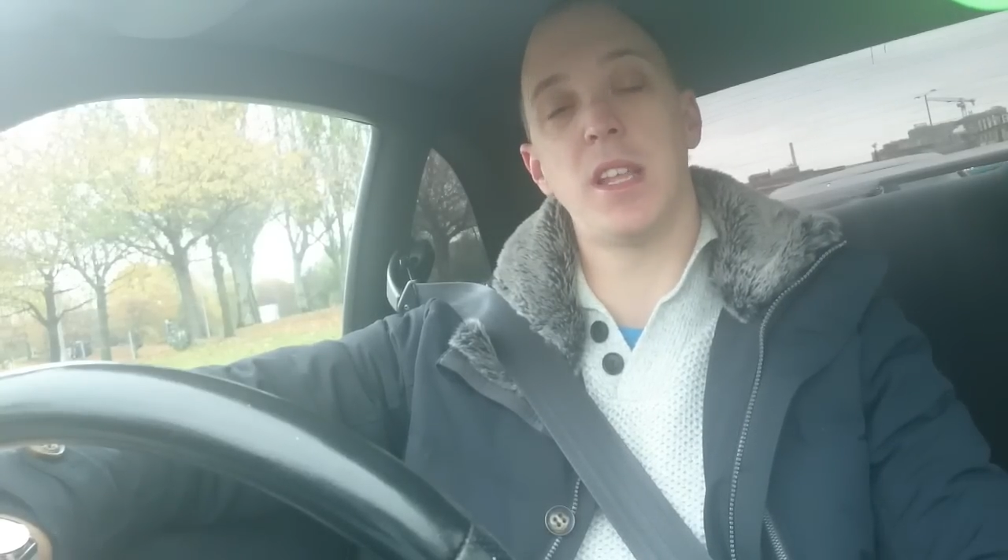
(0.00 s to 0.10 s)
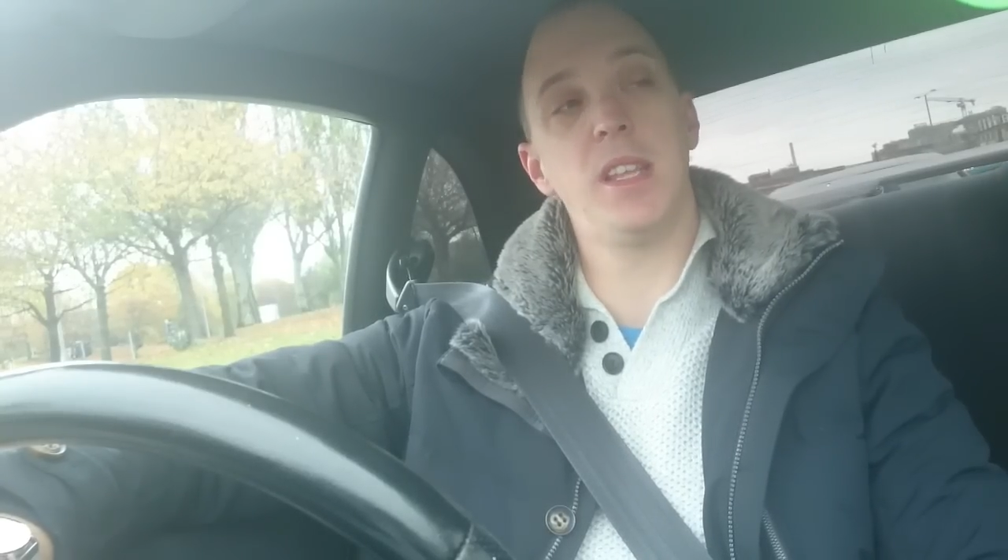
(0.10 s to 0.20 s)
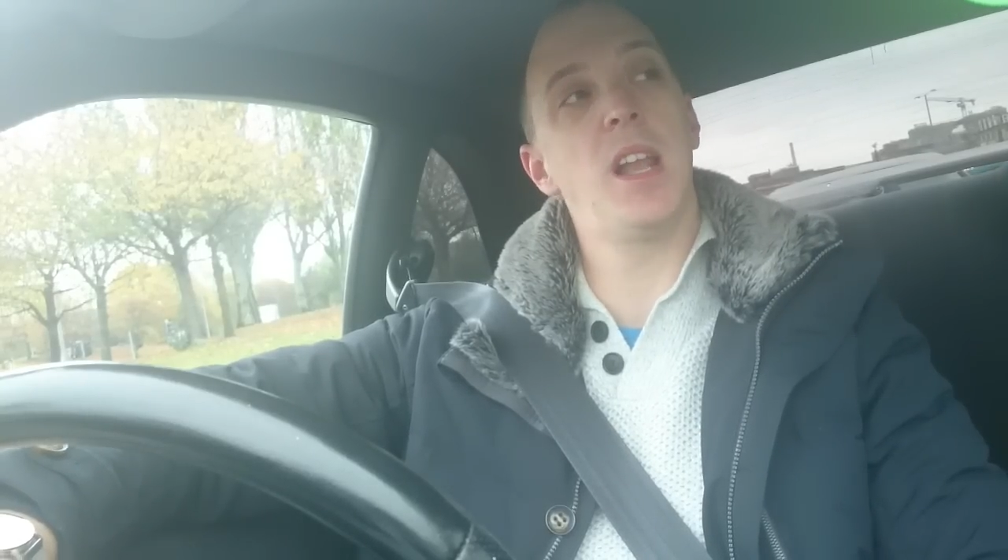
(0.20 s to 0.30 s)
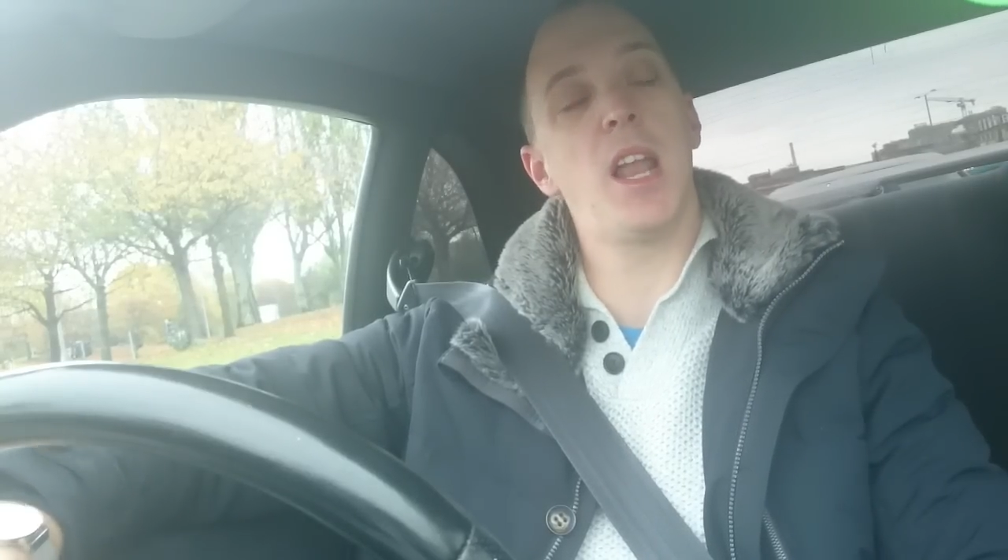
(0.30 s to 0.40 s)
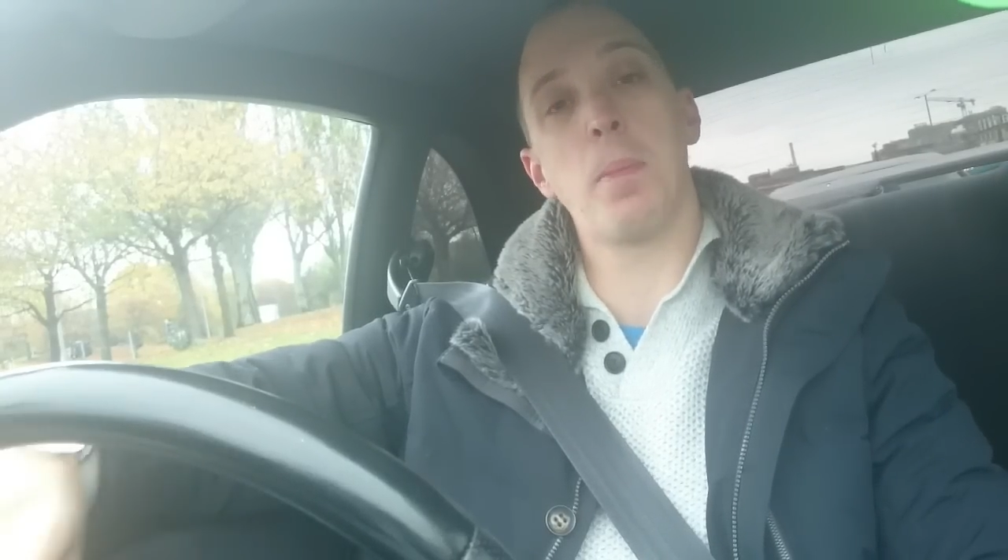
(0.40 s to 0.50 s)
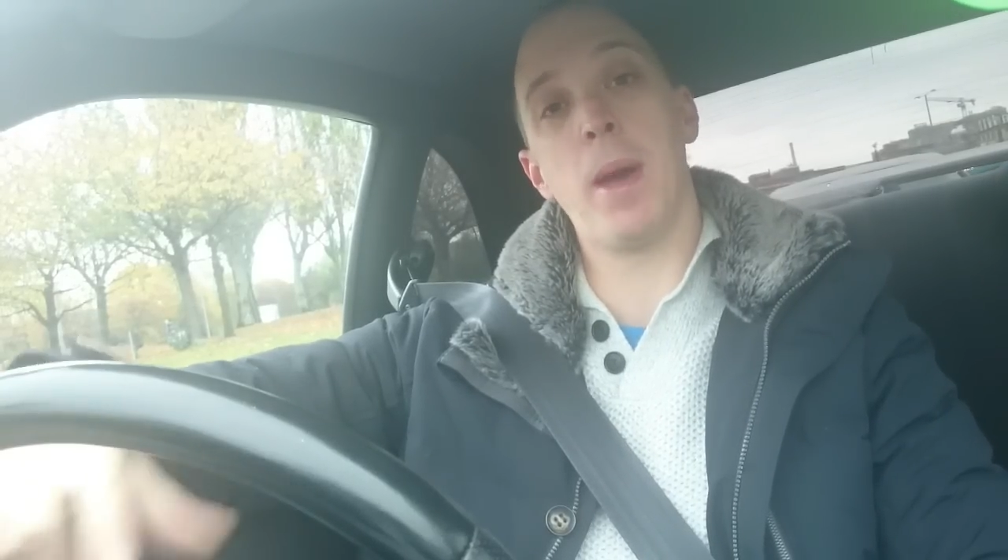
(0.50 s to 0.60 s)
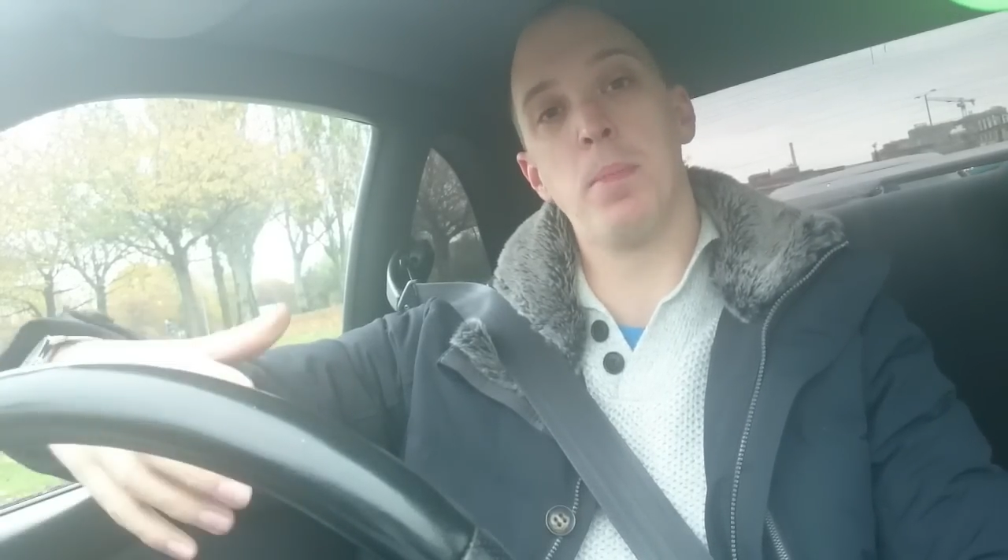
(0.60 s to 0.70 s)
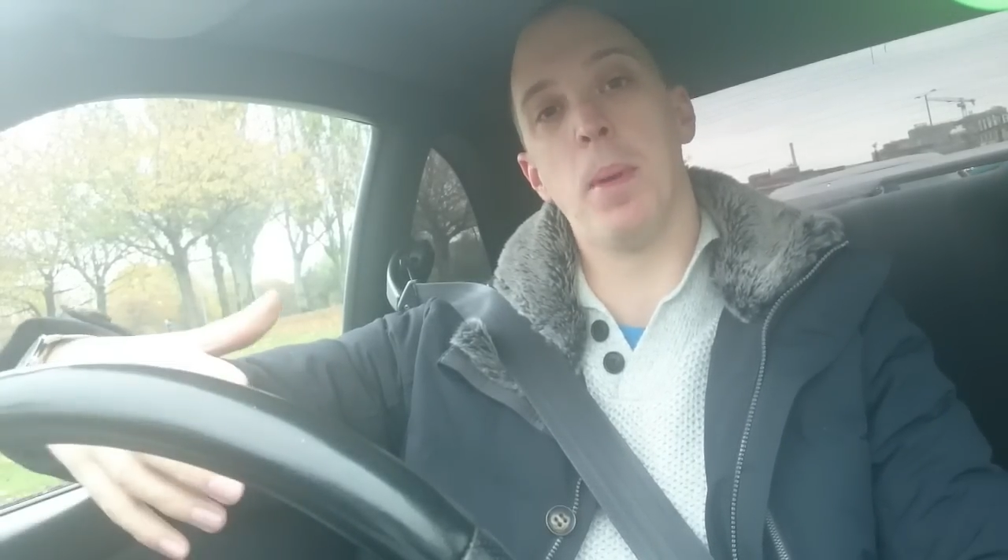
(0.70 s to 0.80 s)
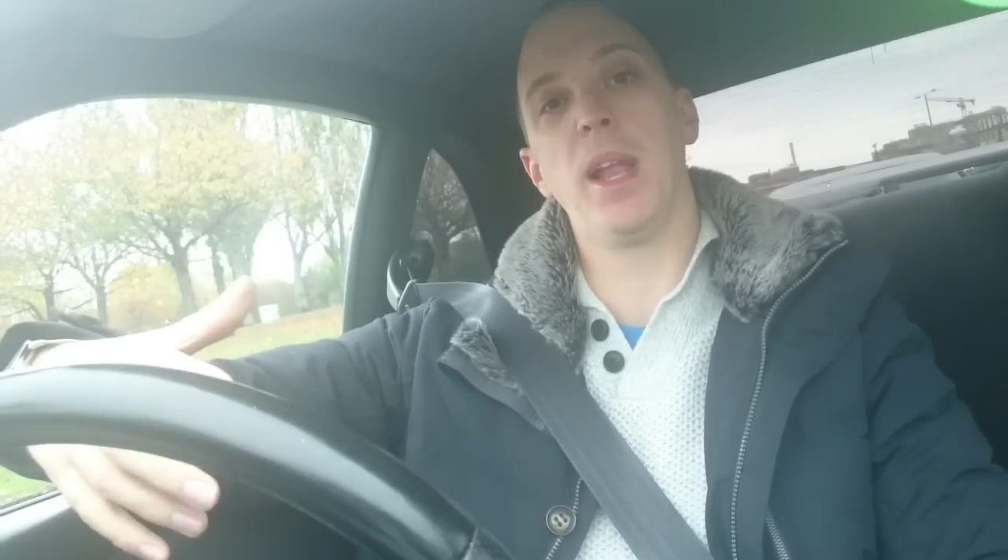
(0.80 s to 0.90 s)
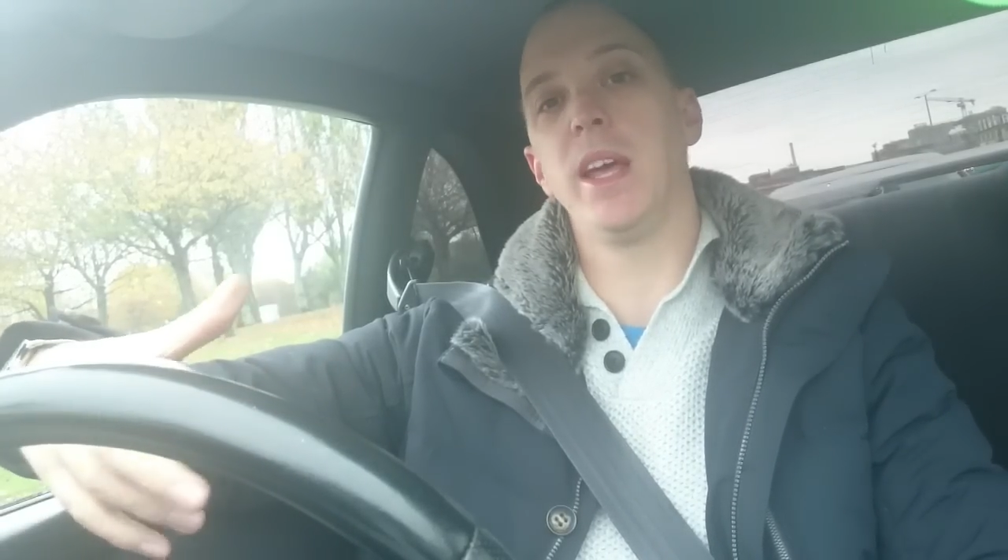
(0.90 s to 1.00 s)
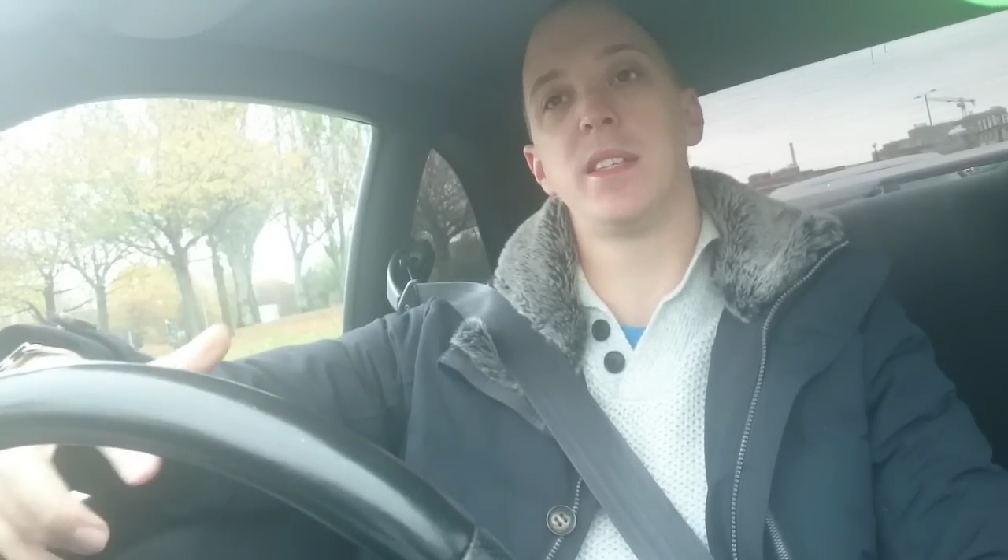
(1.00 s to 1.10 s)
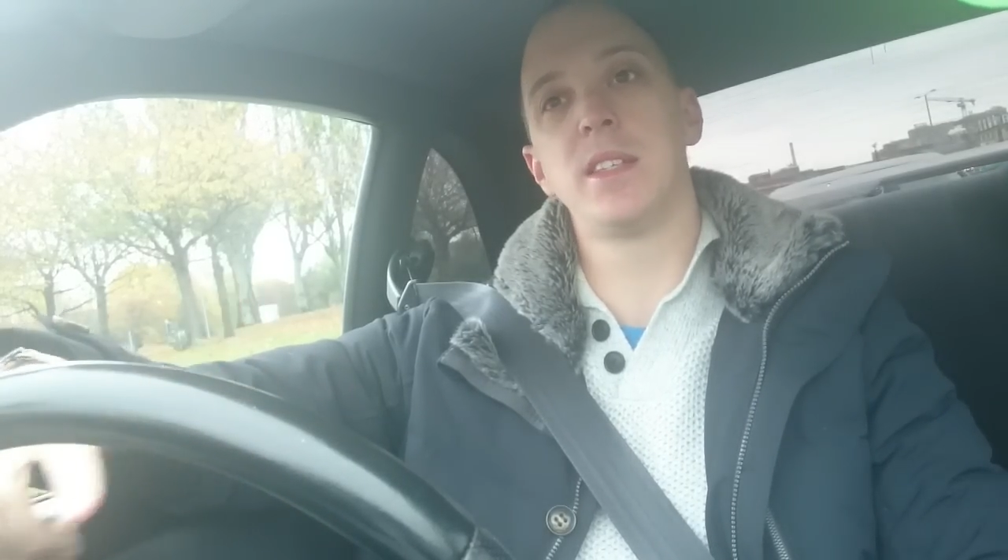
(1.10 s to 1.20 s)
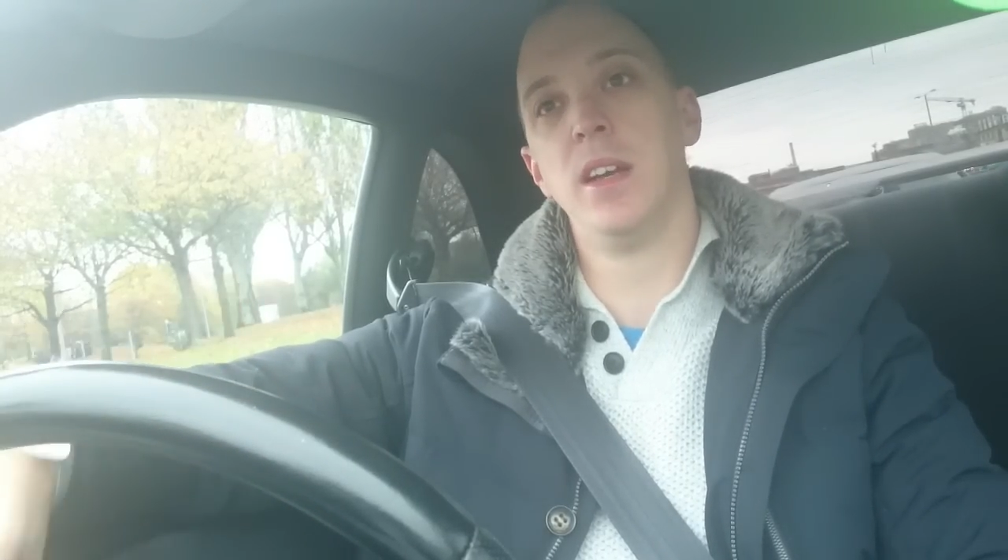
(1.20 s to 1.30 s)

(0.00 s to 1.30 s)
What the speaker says: I think they're like paper plates,